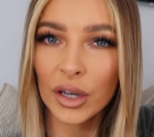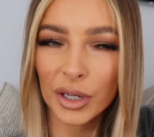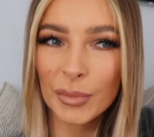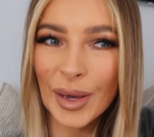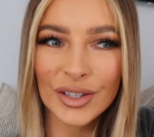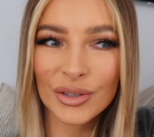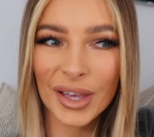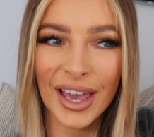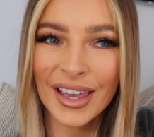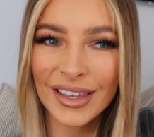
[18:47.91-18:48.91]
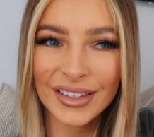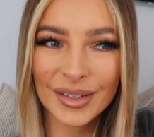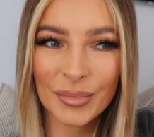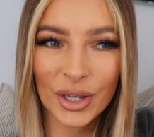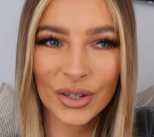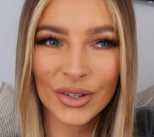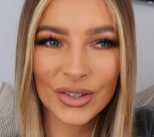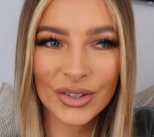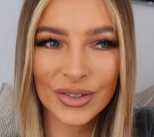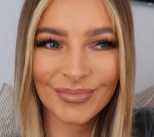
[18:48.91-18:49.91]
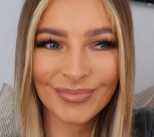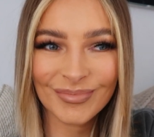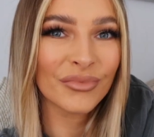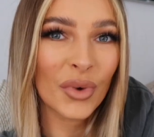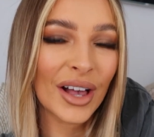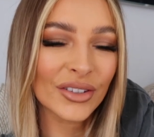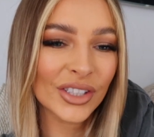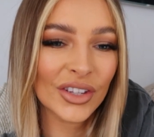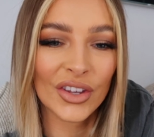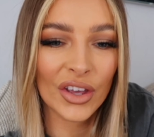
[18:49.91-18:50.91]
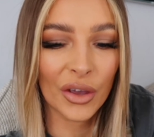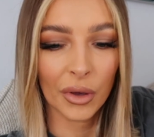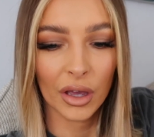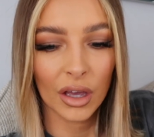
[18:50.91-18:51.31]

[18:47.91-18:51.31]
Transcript: I'm gonna make some cakes because what else is there to do?